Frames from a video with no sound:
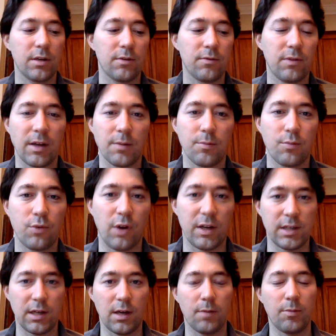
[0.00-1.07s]
you think of like
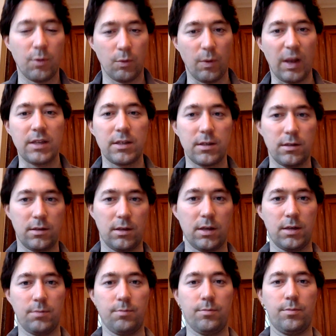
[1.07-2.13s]
pressing up a weight,
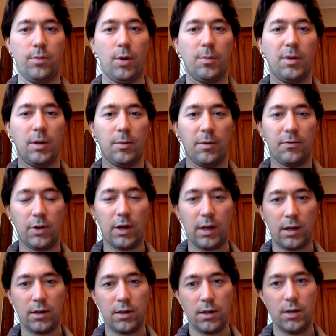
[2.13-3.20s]
like a barbell
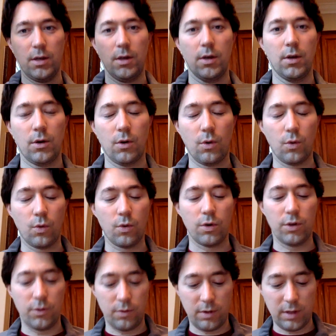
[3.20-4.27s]
above your head,
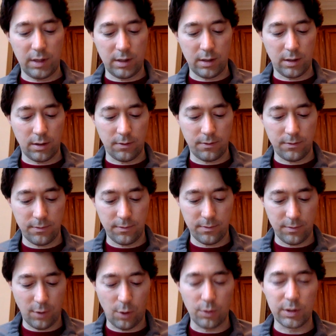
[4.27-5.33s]
or you think
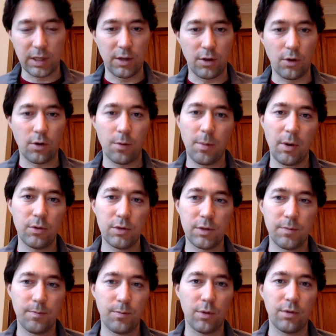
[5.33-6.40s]
of holding a yoga
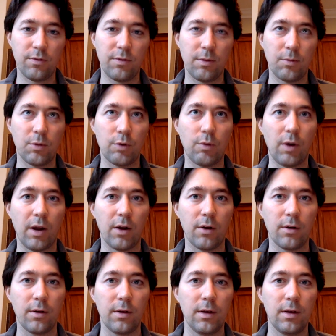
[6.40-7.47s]
pose. Both of them
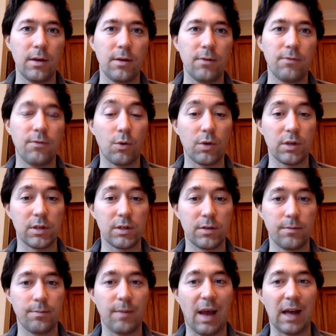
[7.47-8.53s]
require
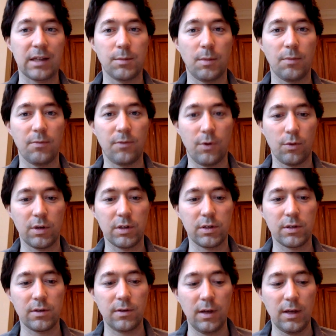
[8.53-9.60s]
focus, maximum
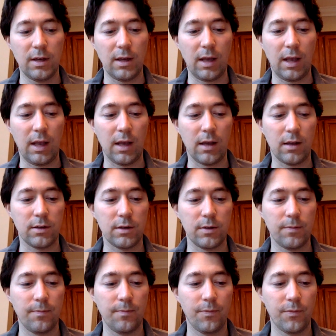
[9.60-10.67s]
focus,
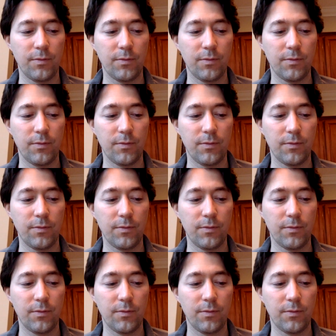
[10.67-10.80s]
and